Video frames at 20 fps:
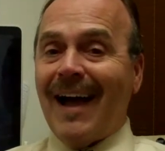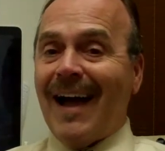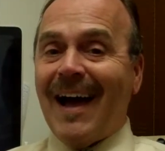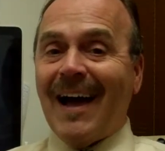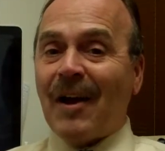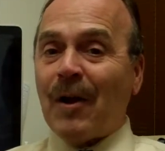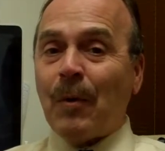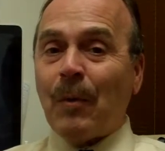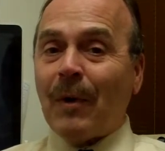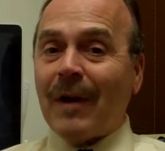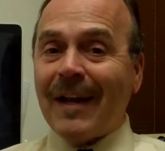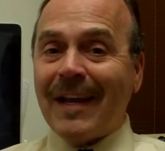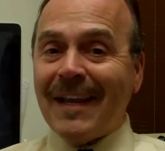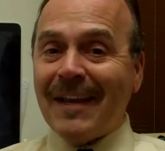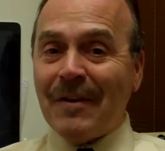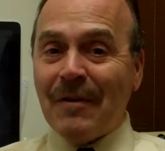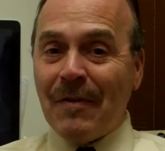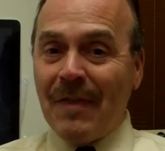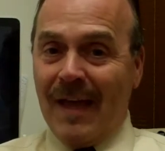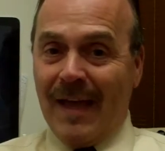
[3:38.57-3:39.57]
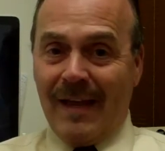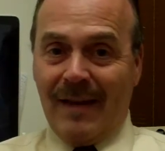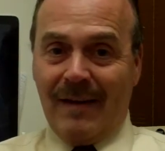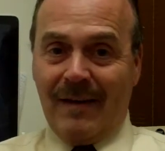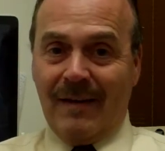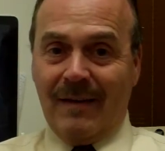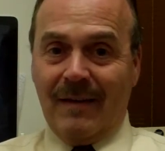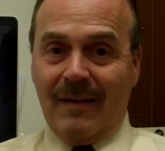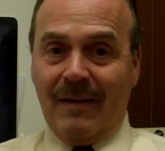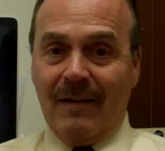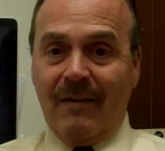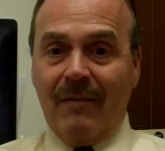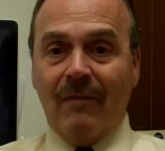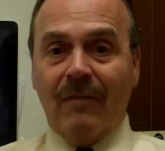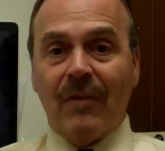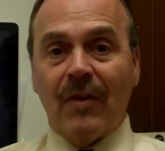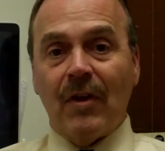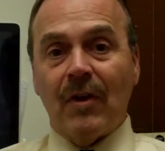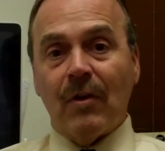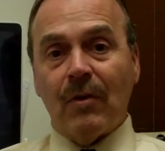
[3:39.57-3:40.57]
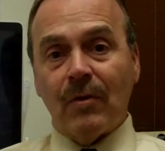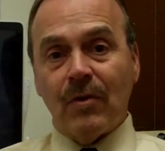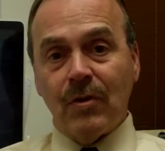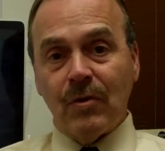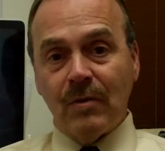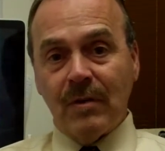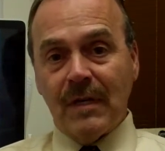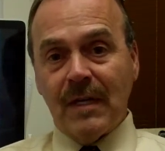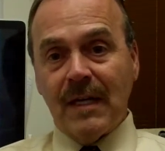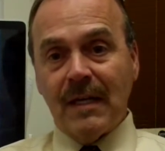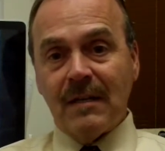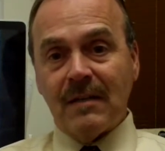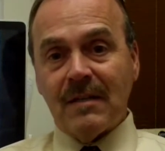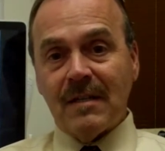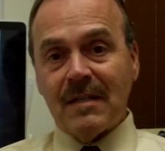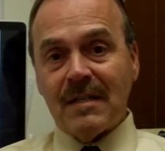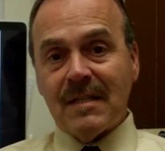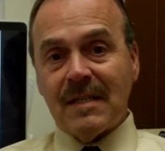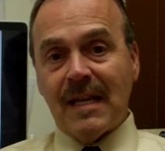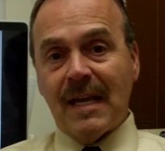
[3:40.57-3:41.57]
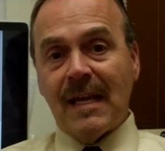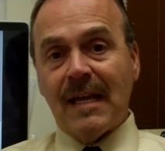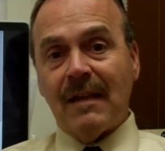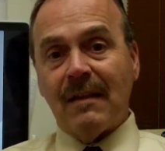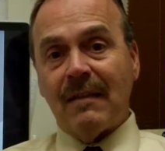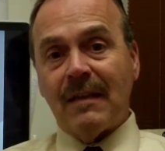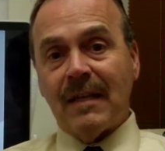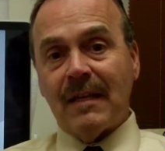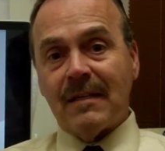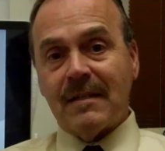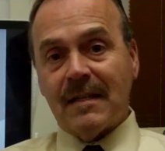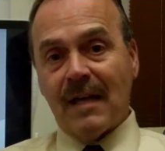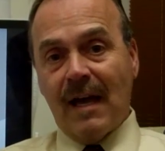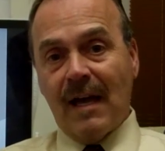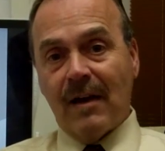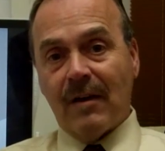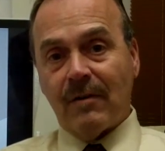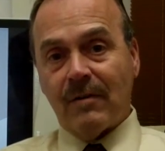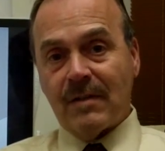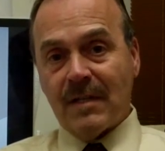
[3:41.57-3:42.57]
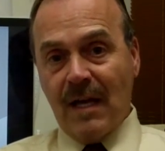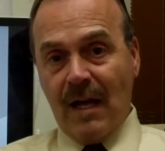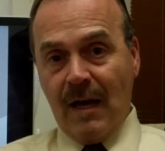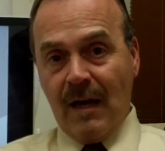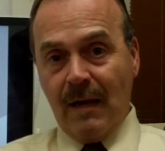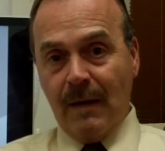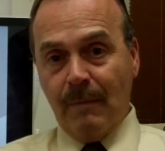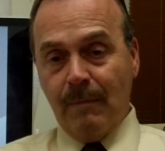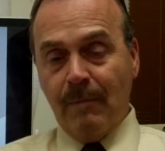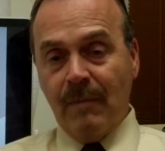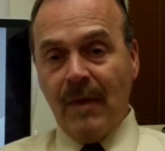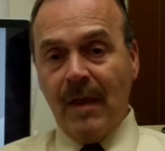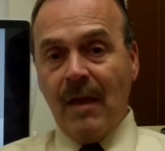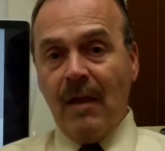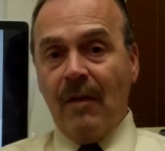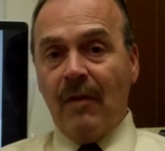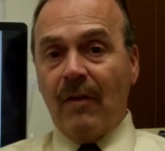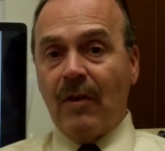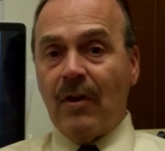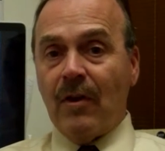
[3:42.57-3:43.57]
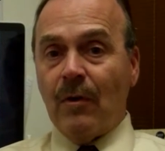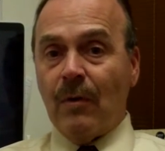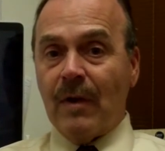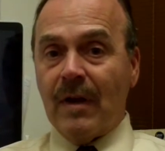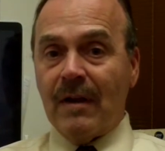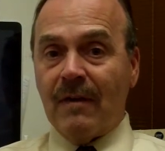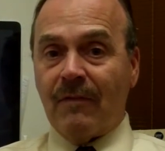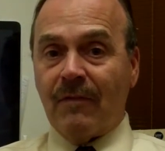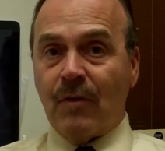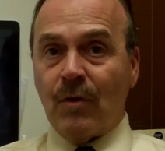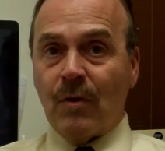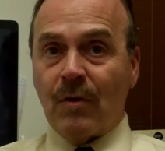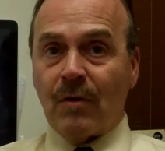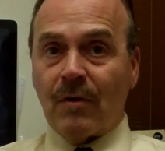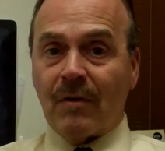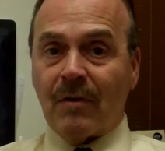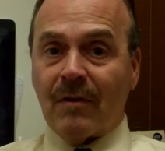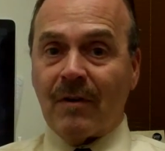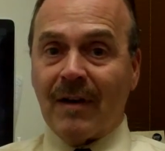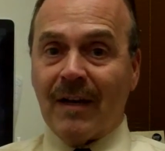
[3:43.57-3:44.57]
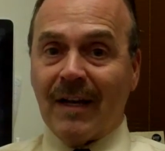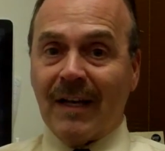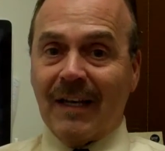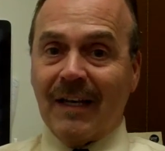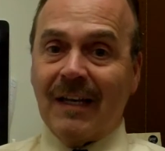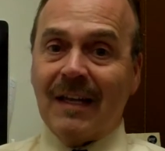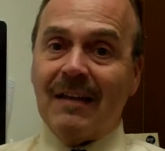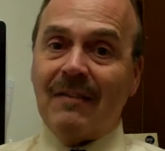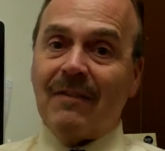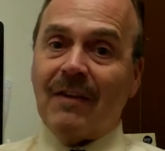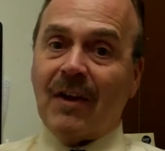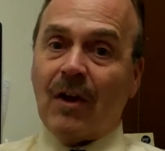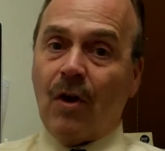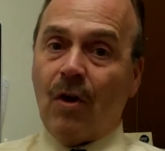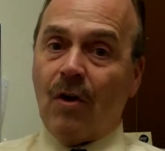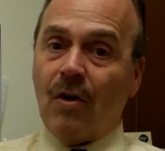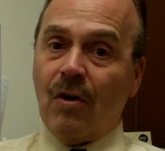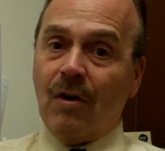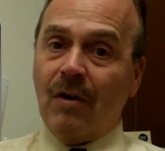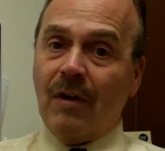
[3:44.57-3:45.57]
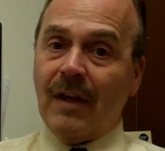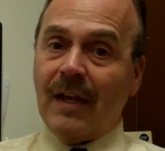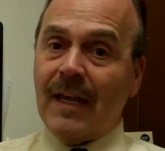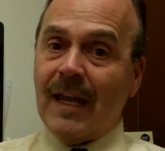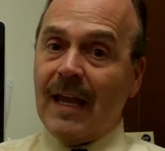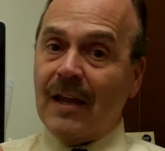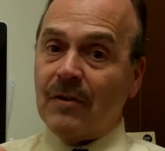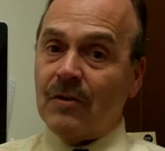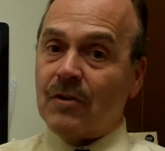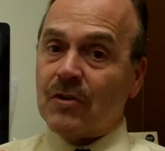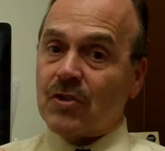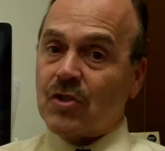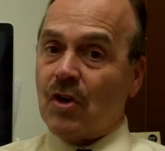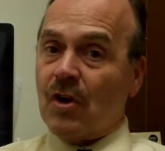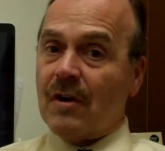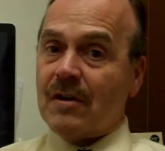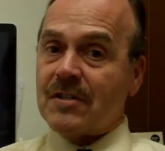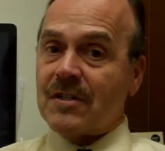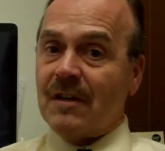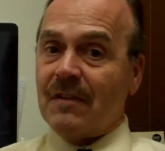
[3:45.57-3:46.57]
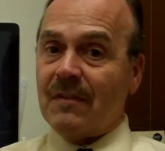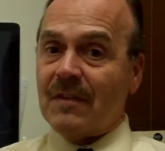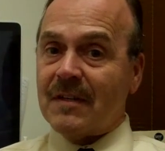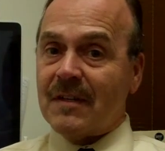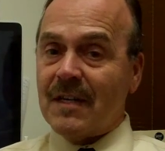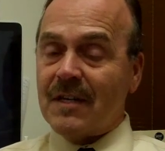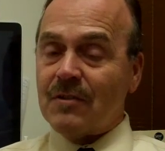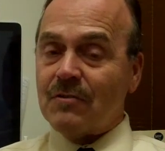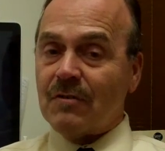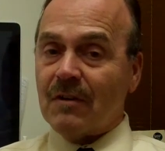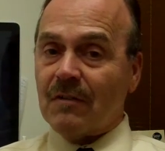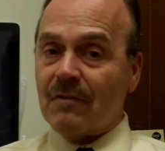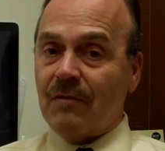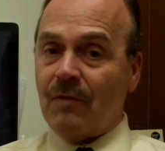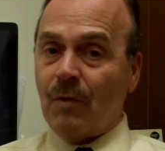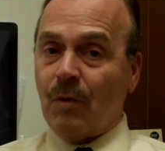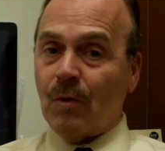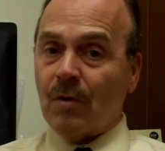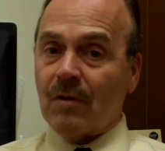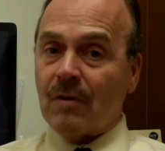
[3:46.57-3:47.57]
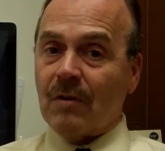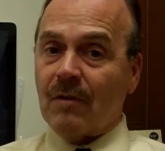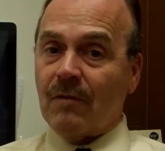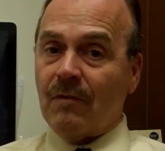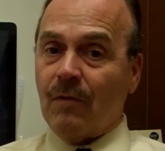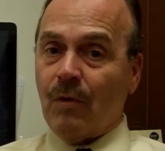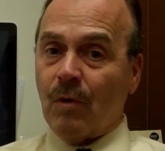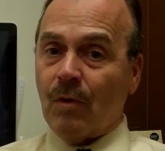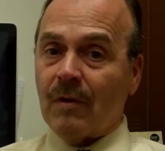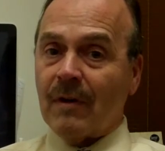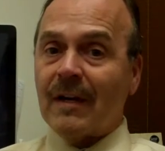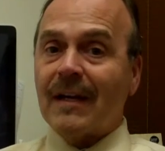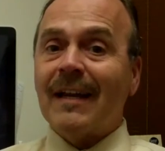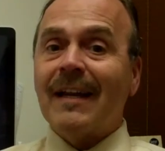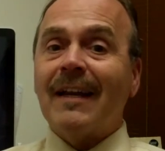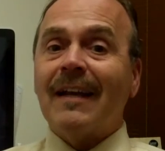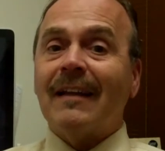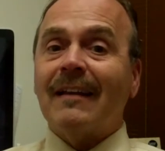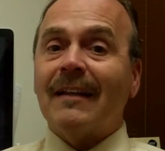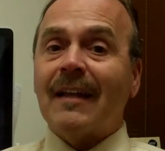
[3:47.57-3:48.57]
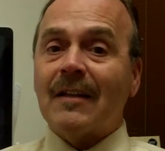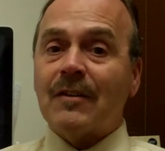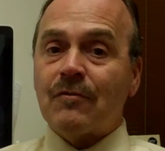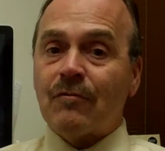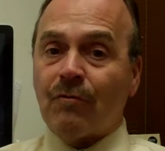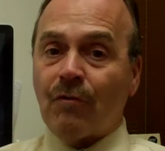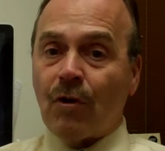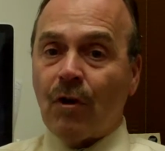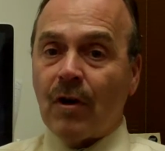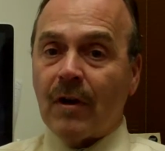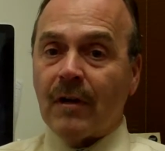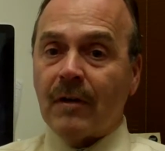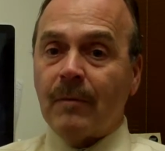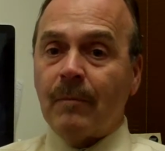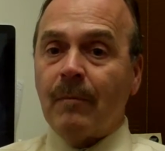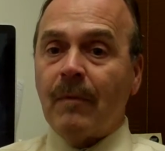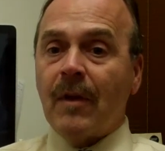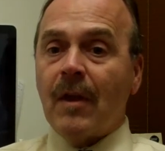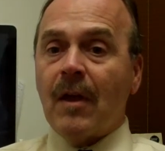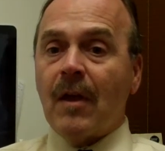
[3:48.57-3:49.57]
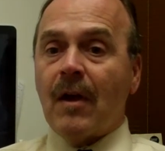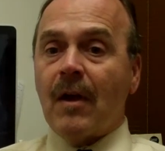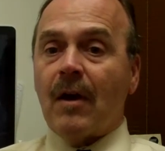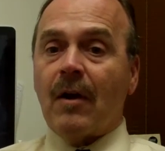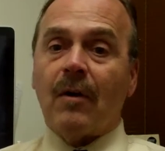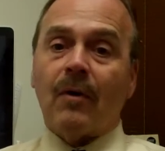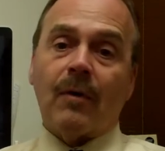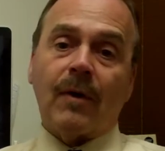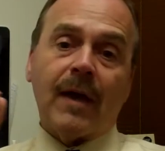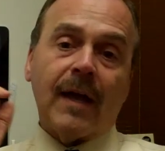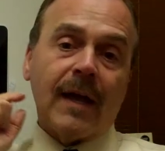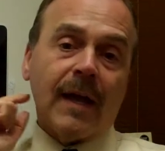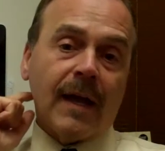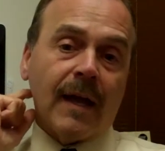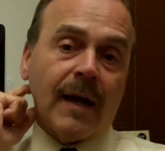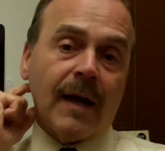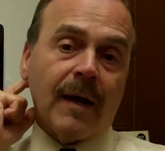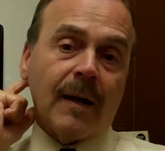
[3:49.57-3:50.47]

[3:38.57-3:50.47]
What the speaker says: I don't want to hear that. You need to stay the entire time. If you're leaving early and you're charging the district for it, that's fraud. Okay.